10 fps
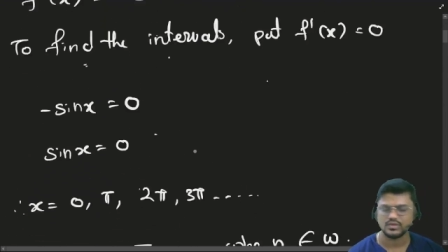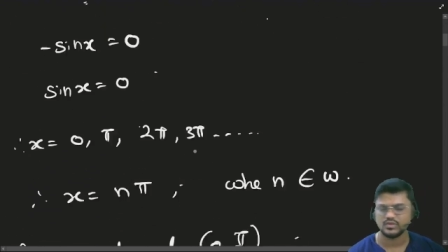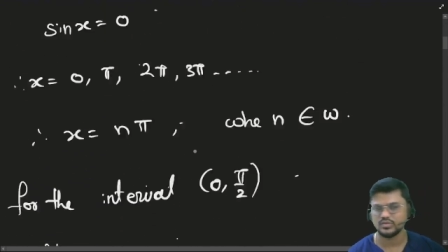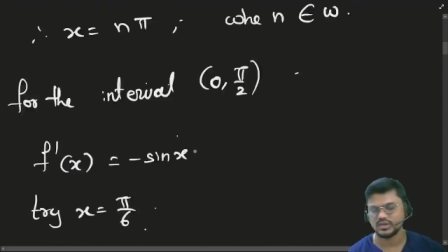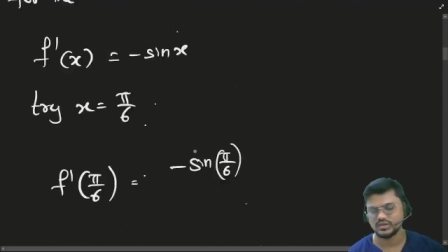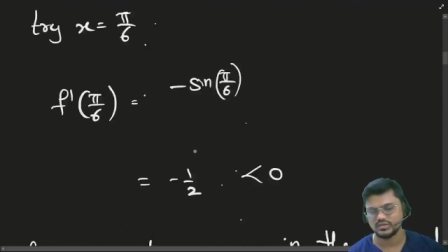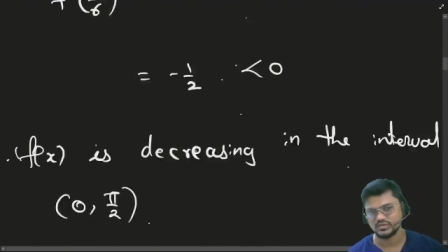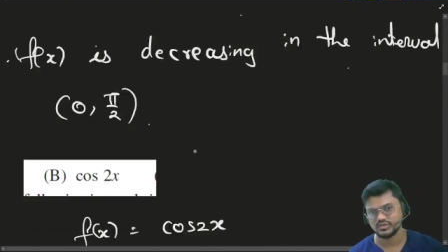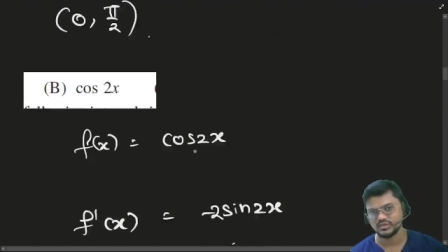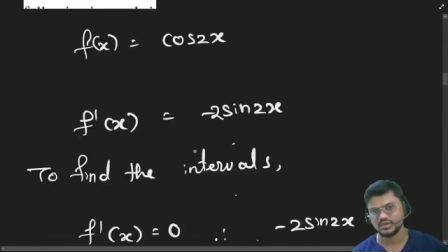wait,
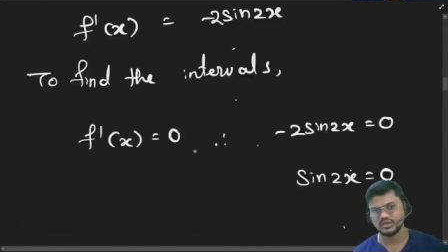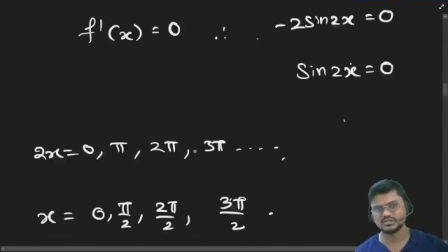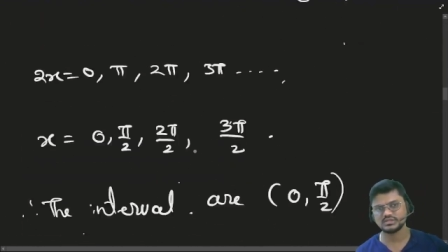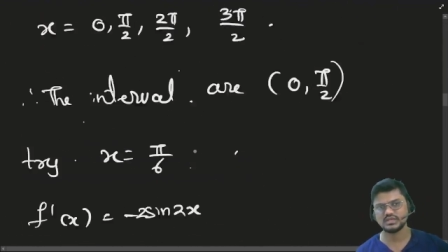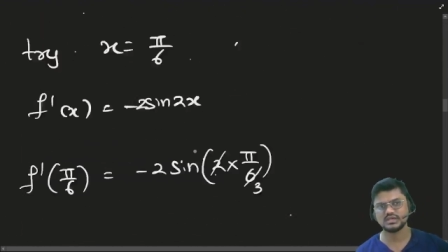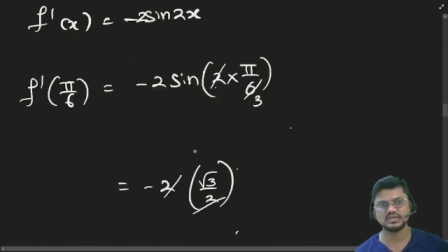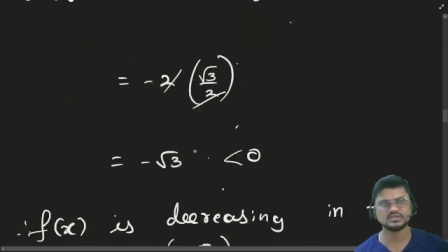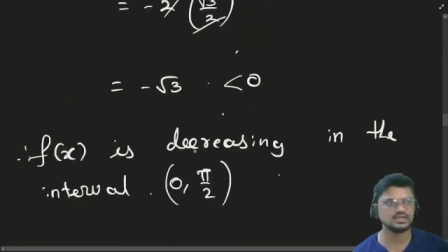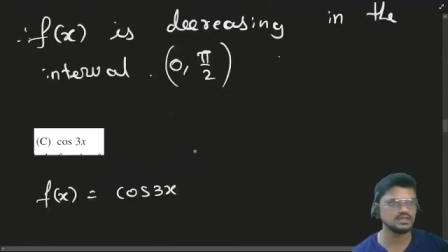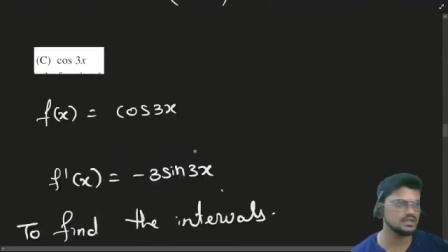it is
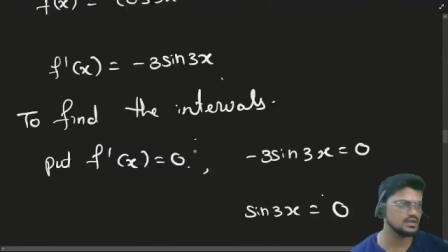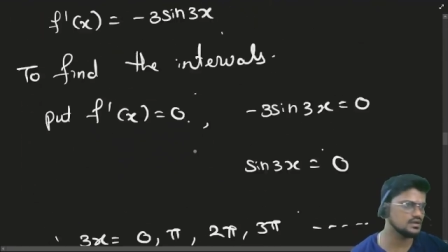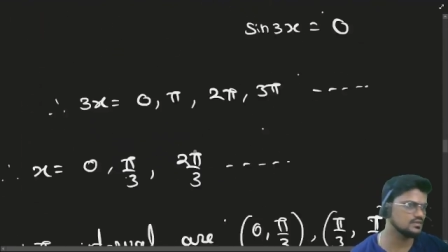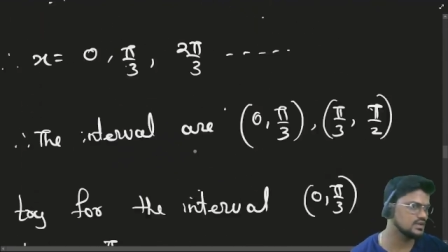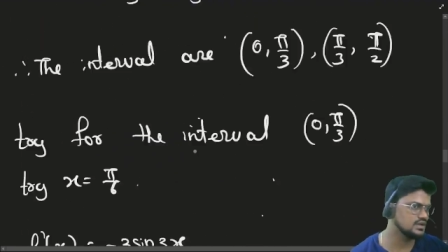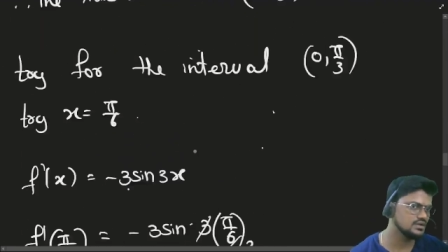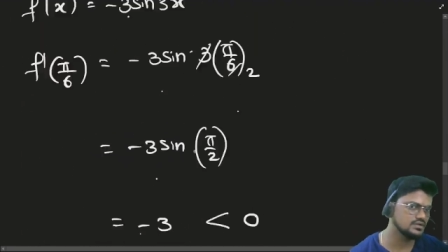increasing in the interval